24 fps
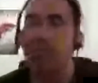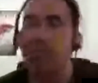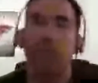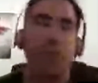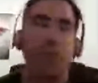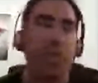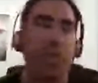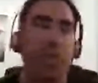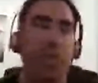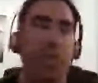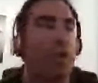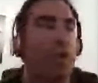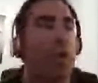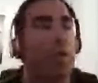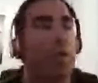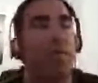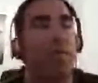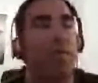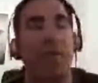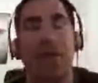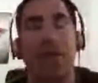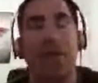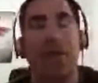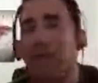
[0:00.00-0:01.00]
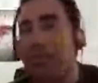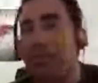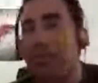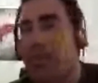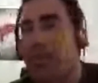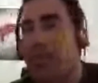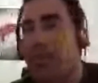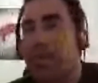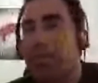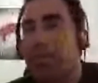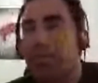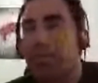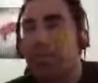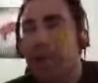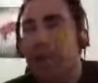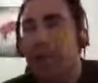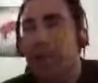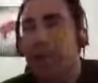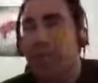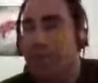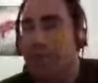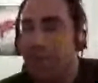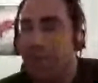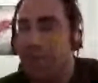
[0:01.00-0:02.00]
and then you find out from Michael K.
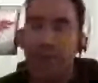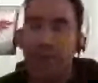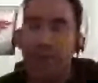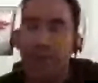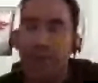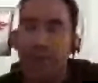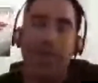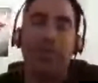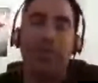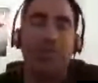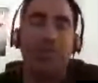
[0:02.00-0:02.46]
Fast